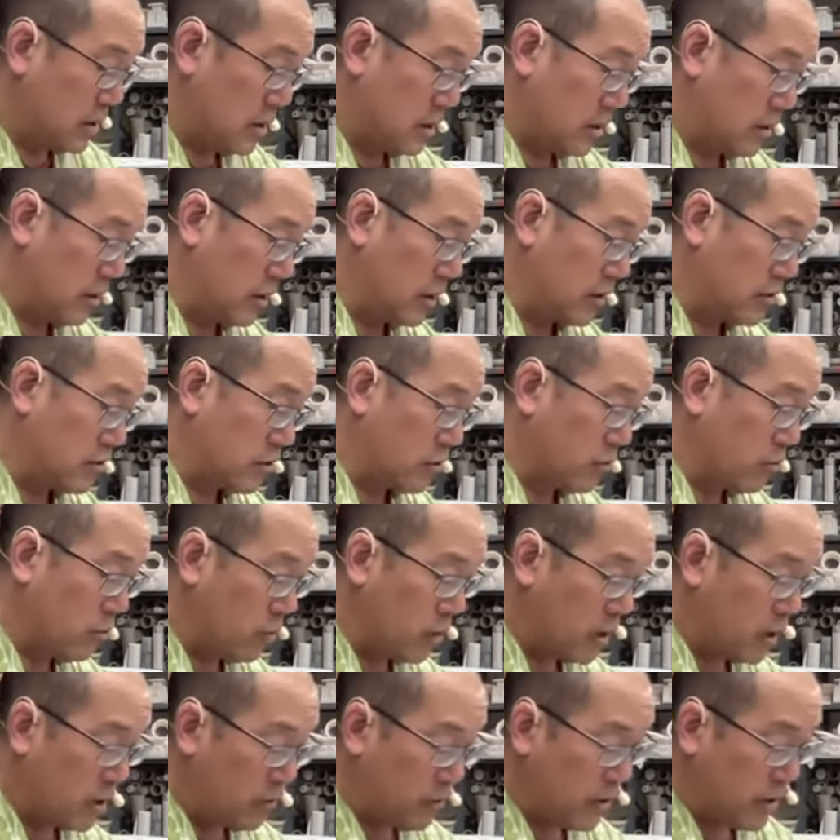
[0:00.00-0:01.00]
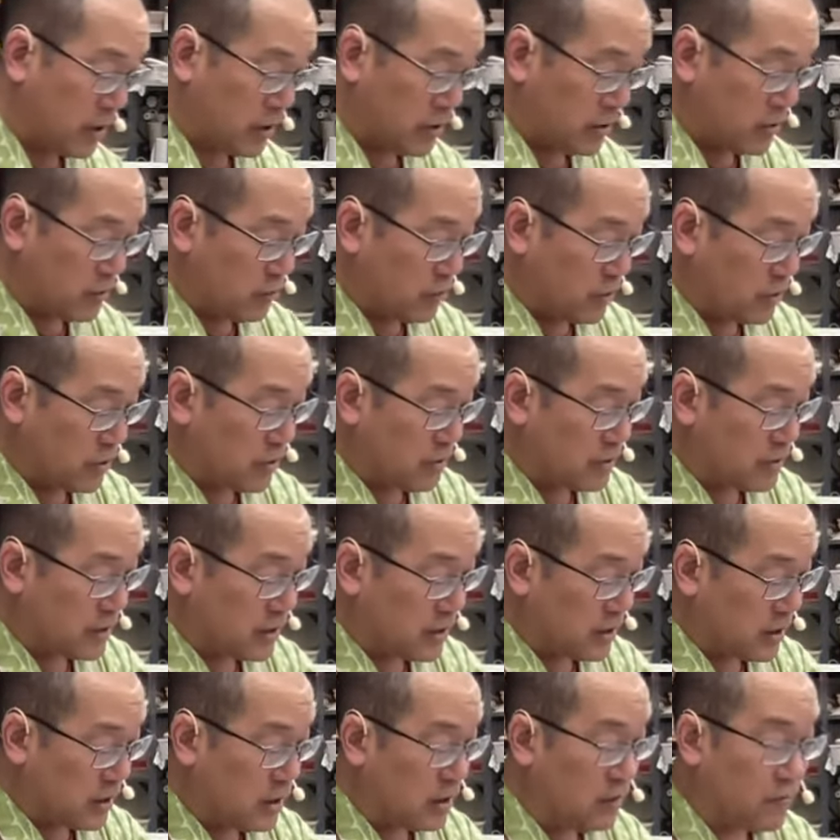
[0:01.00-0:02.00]
All right, so what are we gonna do? We're just
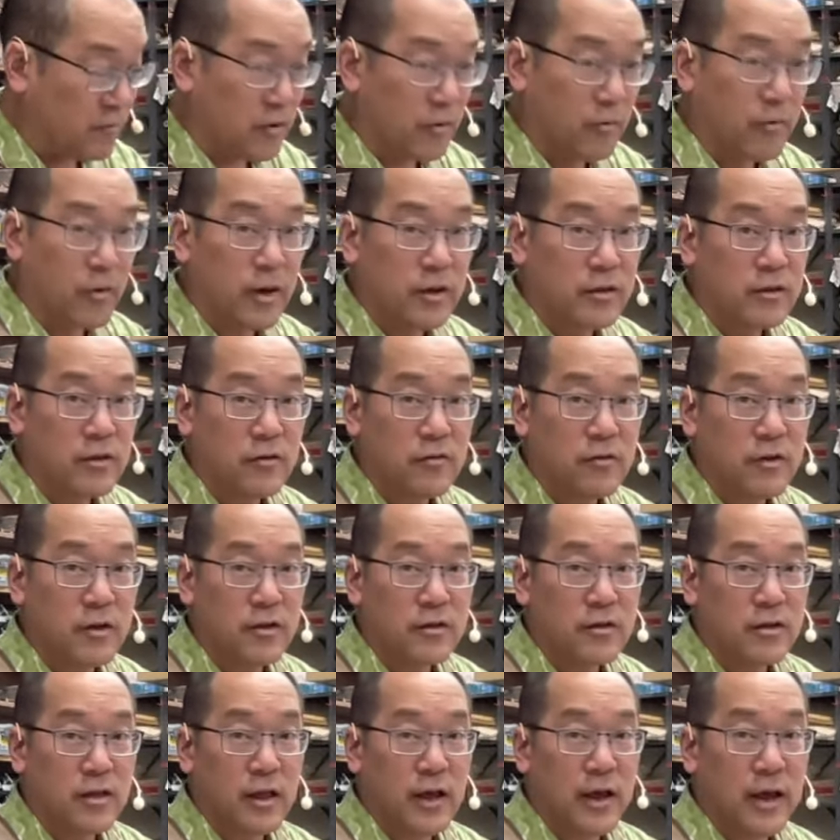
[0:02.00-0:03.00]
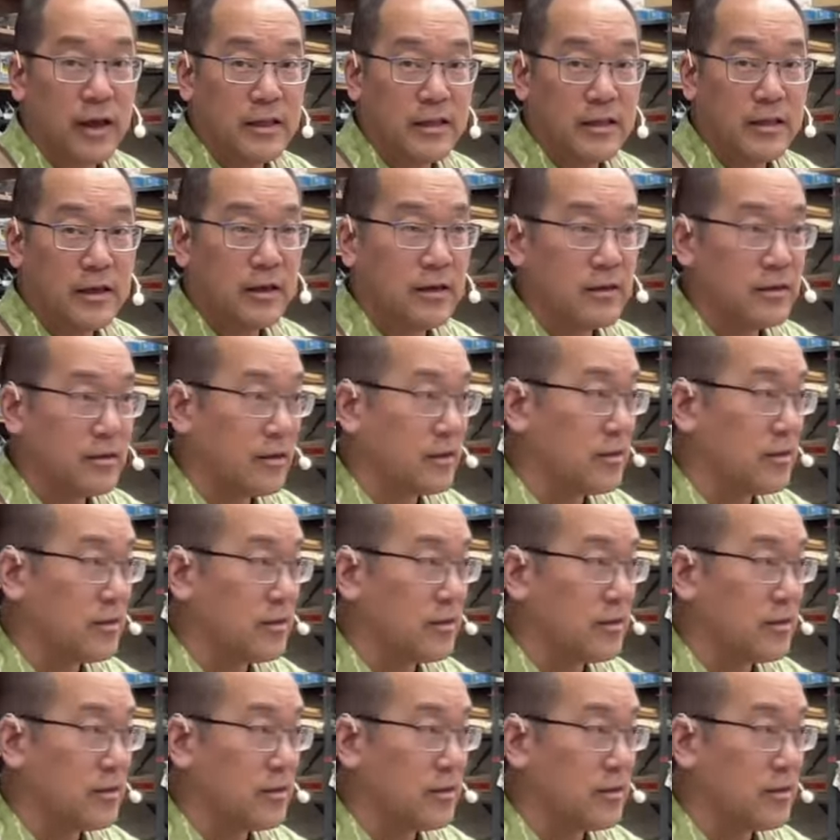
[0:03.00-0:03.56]
gonna leave the rest of this like this.